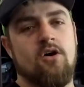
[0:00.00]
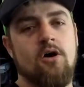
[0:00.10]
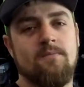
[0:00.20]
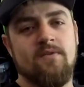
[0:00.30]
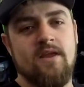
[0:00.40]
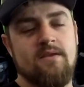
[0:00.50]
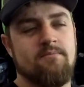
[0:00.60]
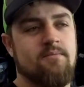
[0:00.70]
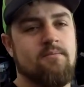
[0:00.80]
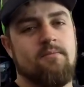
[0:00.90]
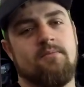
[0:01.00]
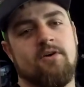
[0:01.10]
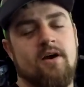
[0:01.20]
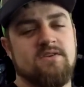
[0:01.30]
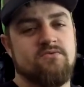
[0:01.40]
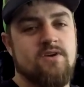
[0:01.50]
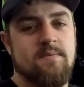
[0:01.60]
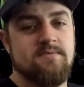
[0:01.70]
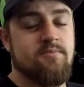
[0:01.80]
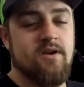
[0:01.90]
Hopefully y'all guys will
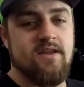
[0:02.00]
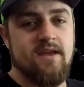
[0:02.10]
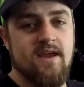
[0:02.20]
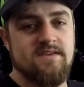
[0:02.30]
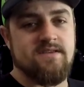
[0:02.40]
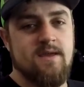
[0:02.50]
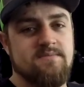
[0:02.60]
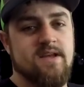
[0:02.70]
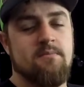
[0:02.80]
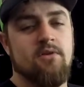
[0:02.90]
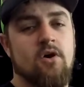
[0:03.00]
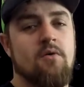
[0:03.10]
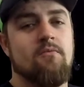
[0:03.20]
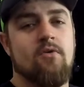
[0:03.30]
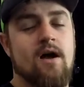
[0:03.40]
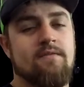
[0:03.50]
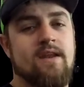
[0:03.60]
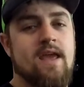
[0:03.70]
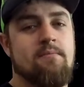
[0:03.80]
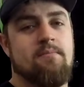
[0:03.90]
drop some pretty kick-ass names down below, and we'll have a
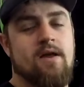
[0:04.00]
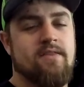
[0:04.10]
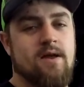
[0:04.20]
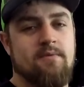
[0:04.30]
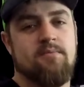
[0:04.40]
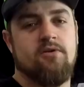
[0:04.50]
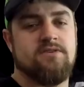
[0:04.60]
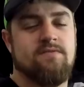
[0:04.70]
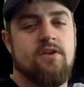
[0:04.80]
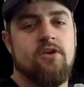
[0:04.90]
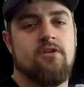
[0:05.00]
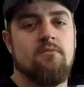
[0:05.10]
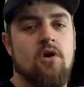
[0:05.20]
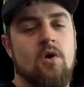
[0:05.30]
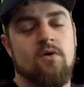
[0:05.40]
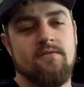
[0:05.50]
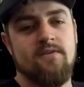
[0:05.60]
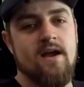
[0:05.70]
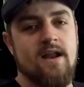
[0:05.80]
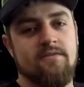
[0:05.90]
name by the time we post the video tomorrow on
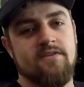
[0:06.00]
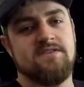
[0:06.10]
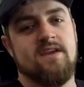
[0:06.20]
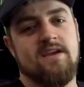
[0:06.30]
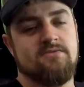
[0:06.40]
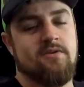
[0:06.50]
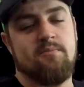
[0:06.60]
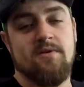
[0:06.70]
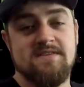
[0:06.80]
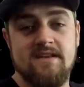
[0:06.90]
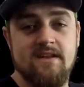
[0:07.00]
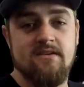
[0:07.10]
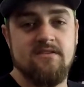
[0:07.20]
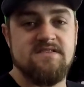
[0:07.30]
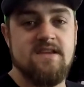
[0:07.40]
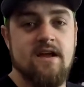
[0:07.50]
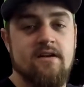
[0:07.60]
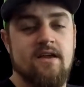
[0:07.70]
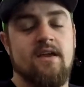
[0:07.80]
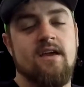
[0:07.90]
Friday for this thing, so we can present it on
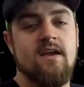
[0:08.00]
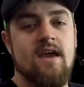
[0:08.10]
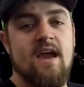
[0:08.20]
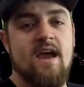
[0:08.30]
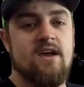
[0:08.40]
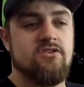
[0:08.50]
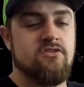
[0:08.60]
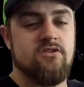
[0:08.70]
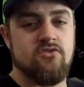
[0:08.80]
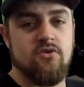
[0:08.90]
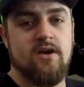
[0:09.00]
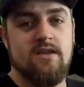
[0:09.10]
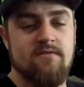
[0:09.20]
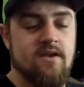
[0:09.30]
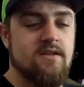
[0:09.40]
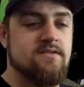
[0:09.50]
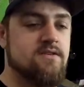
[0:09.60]
Saturday at the truck event.